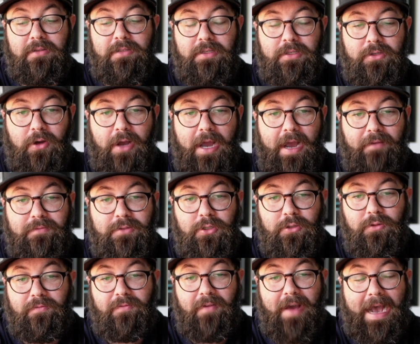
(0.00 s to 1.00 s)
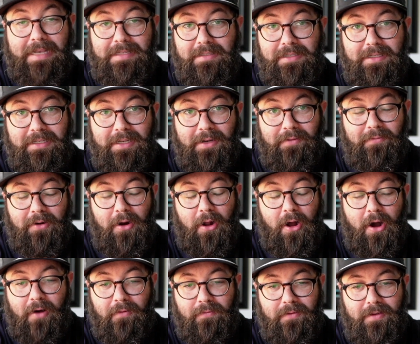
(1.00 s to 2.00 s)
and you'll have two vastly different
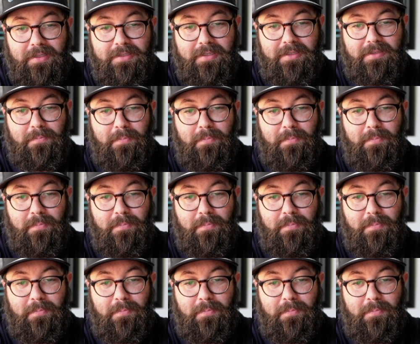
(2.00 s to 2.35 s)
offenses